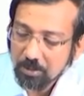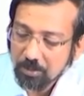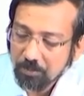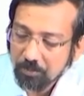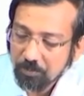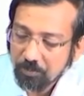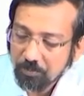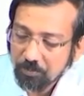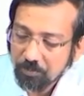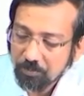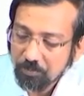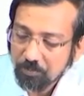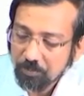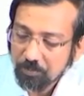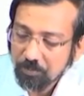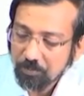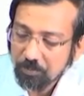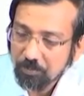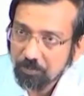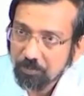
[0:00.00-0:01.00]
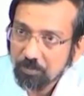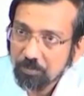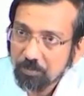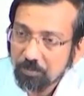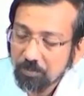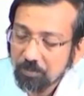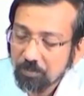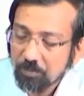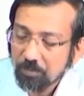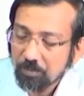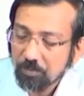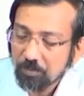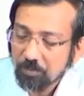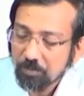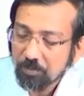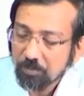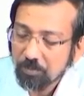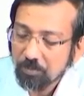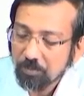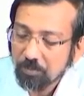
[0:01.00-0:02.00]

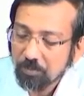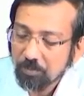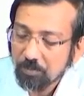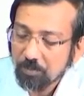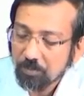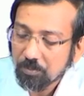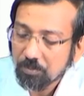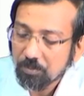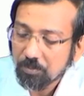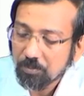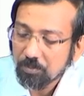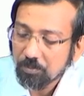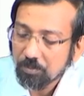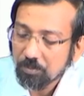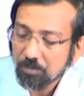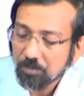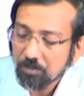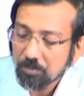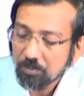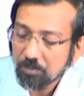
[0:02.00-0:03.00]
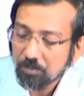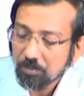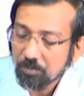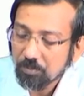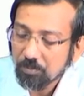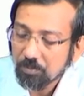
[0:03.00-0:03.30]
Nobody speaks.